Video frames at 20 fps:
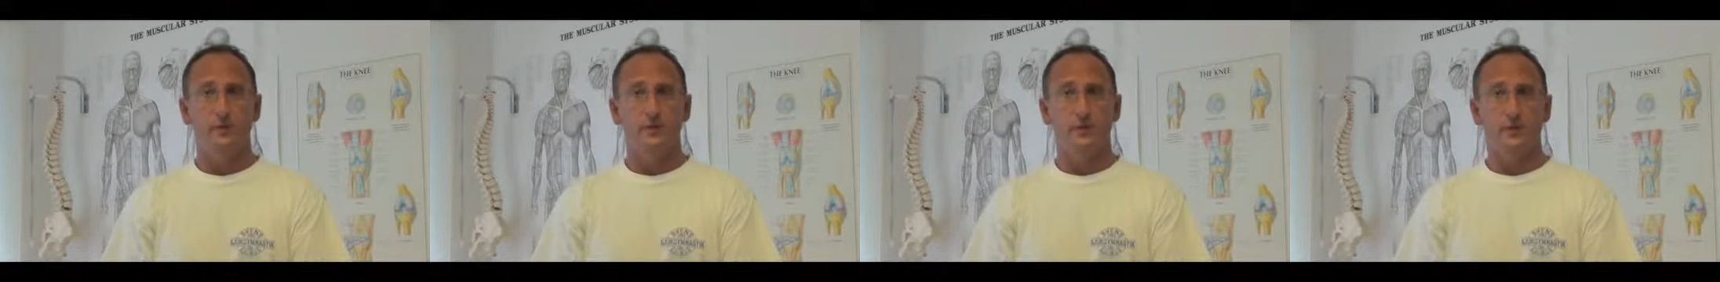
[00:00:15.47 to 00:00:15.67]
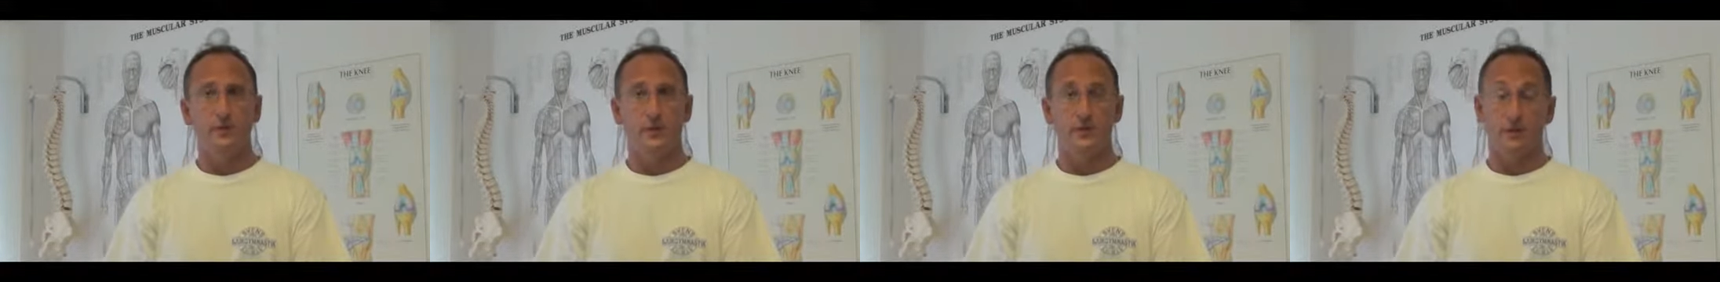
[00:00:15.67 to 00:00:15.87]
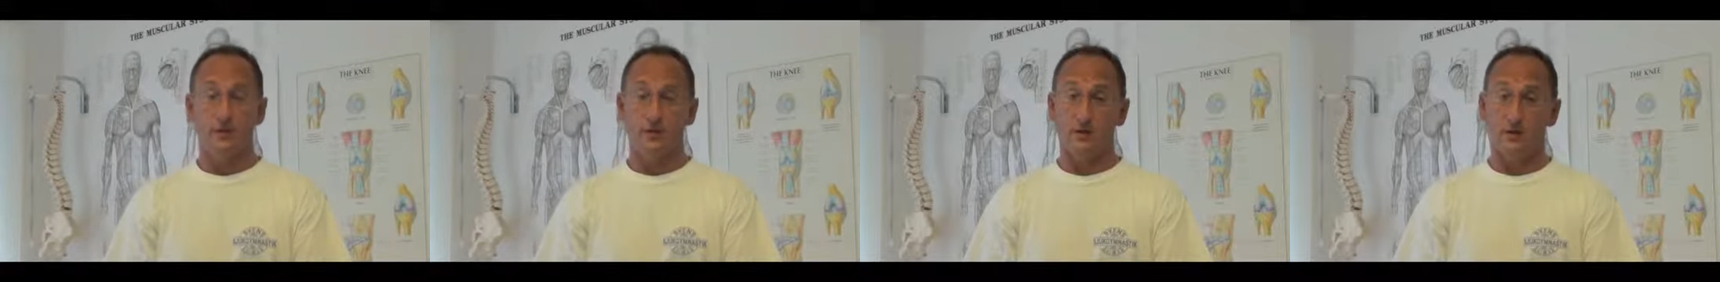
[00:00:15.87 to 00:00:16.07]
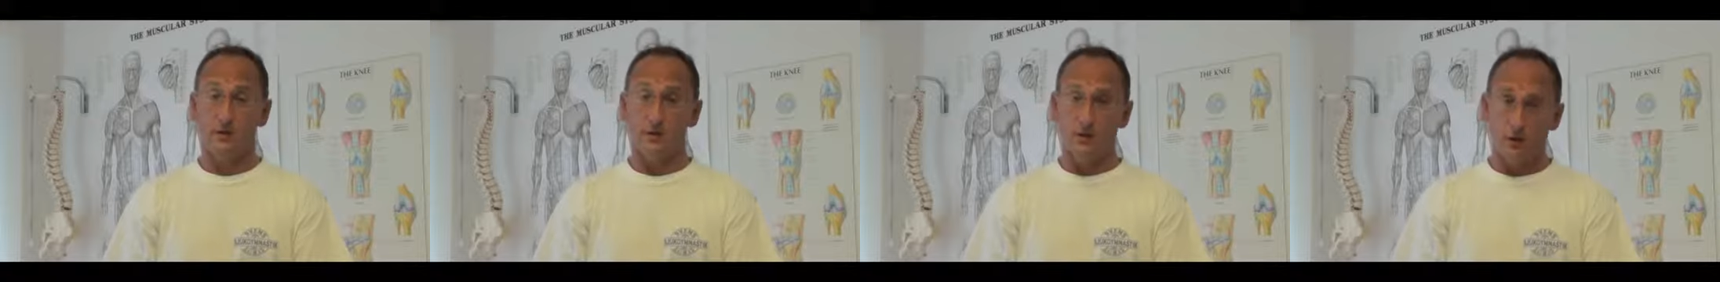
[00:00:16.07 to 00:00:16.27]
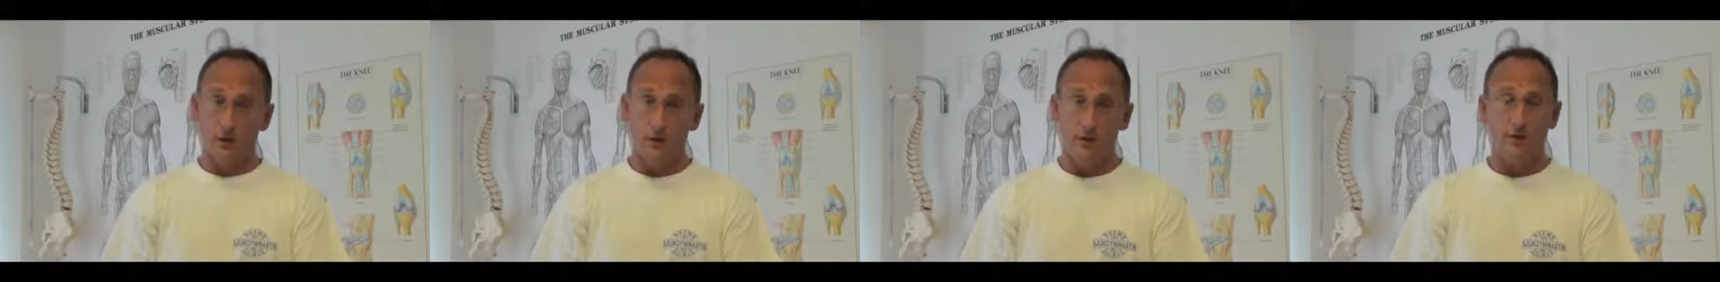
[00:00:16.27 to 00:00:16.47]
which are
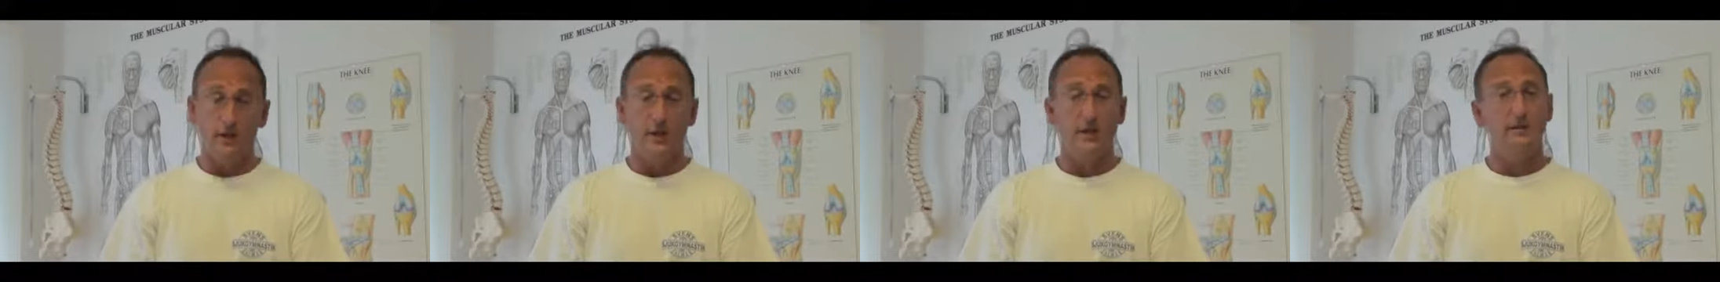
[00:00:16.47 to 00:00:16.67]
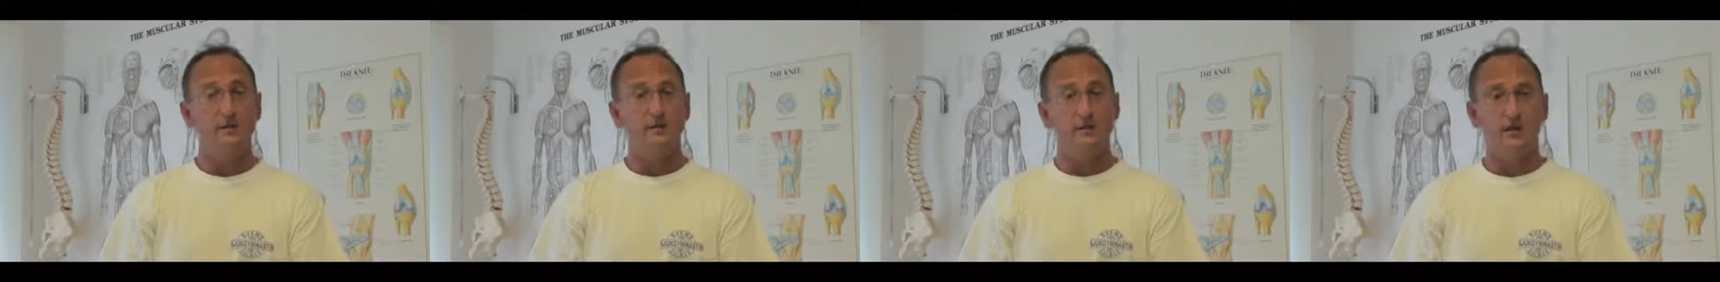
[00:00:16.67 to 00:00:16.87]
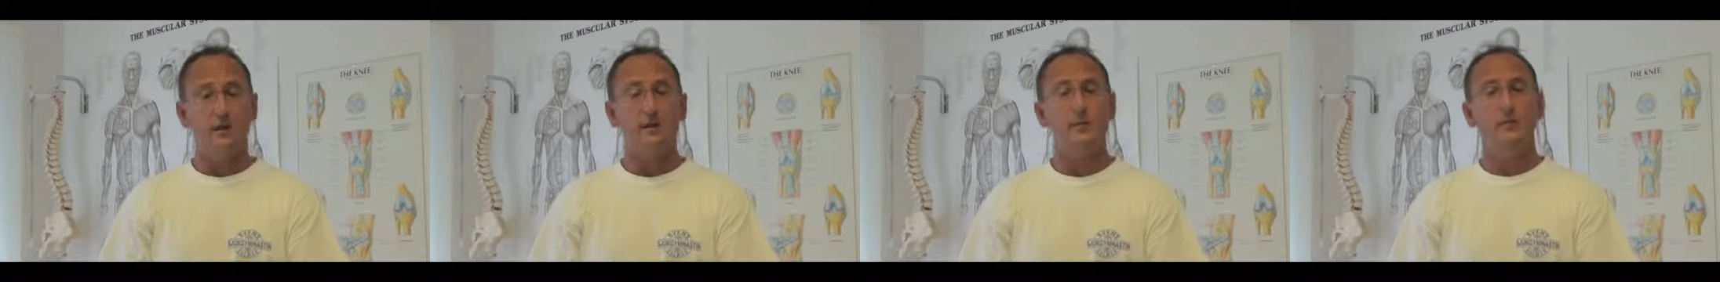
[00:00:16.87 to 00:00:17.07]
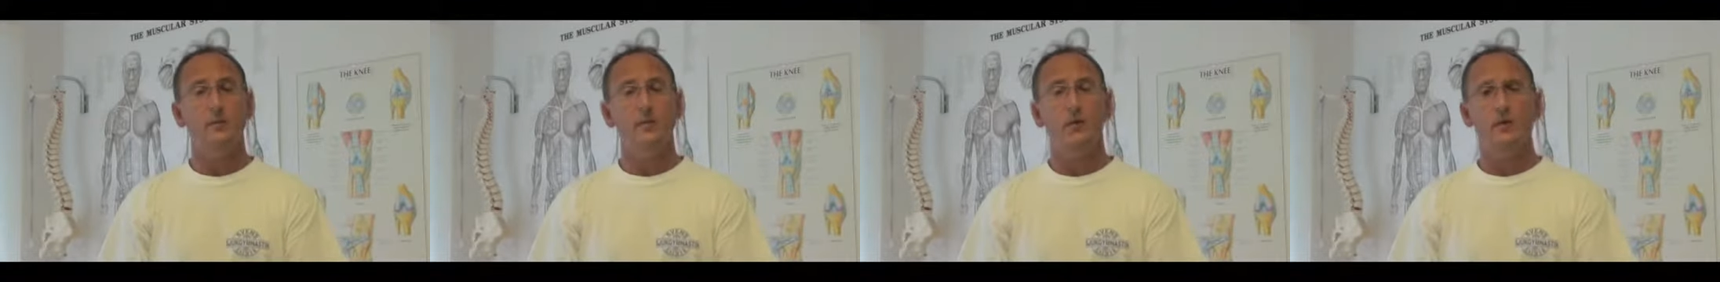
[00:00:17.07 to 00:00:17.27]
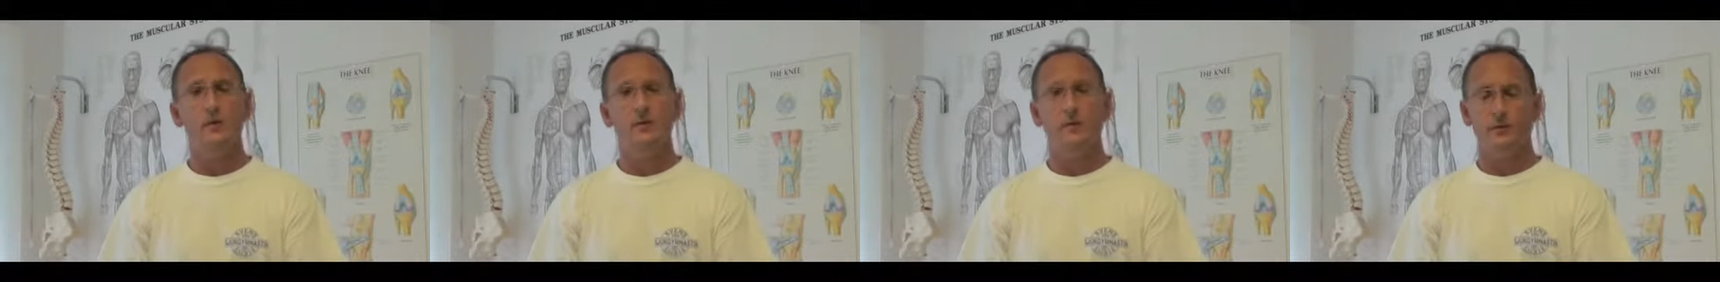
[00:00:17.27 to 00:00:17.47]
good and some
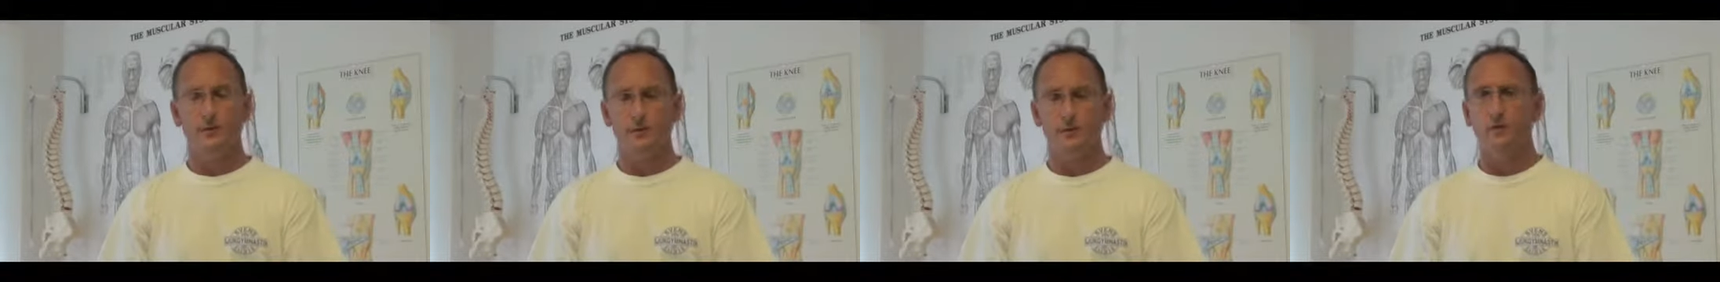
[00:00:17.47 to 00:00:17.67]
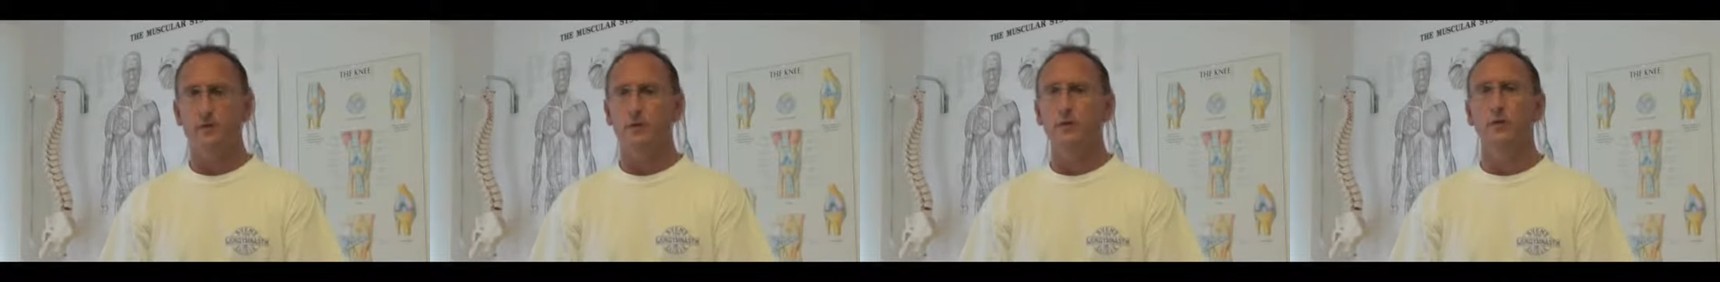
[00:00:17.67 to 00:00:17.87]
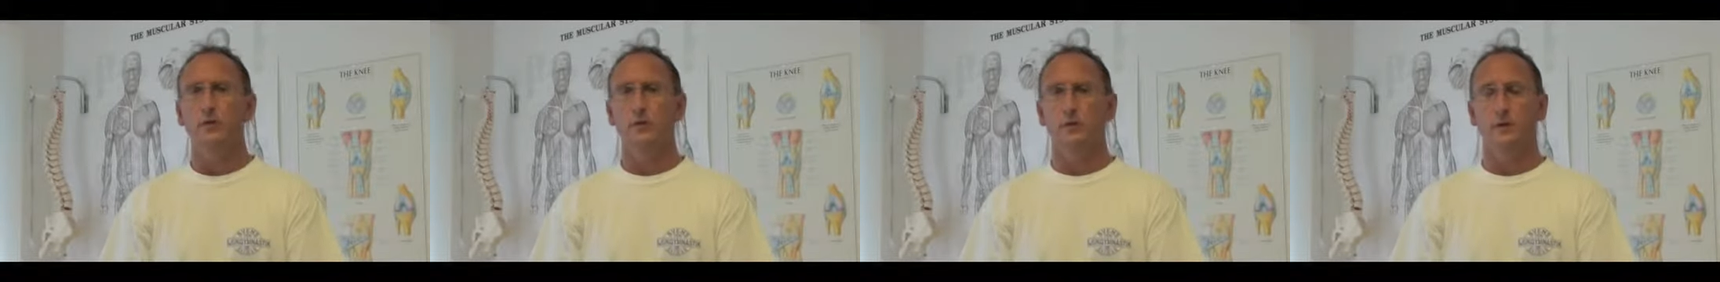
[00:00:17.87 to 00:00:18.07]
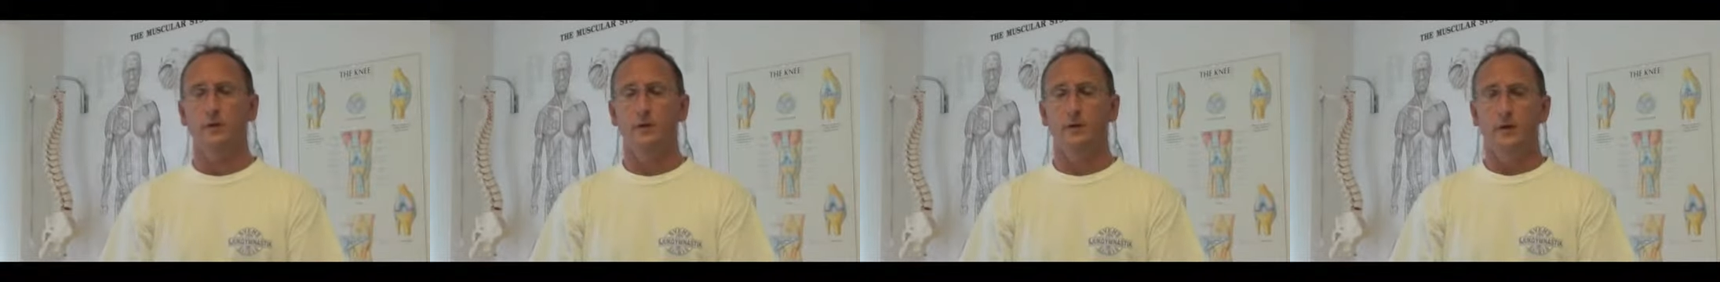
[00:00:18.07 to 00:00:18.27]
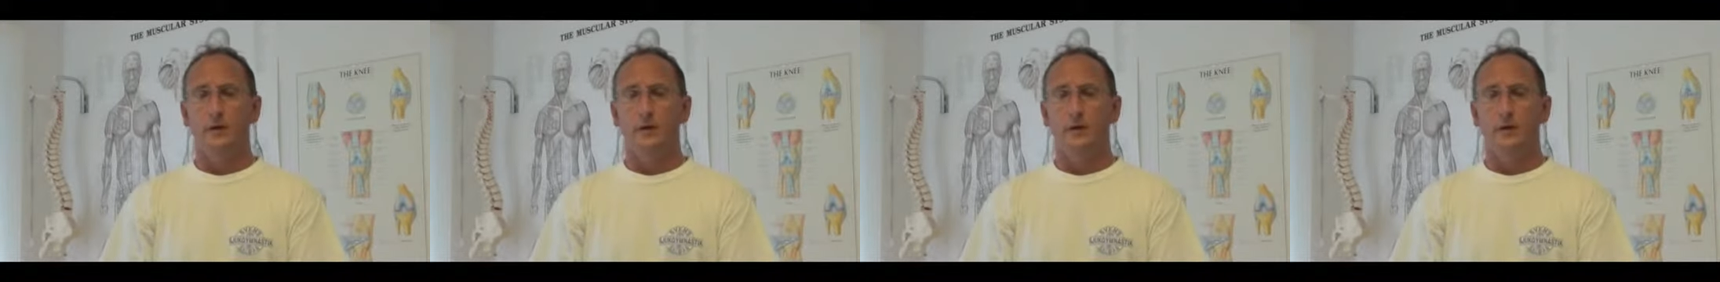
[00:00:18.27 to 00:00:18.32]
are not so good.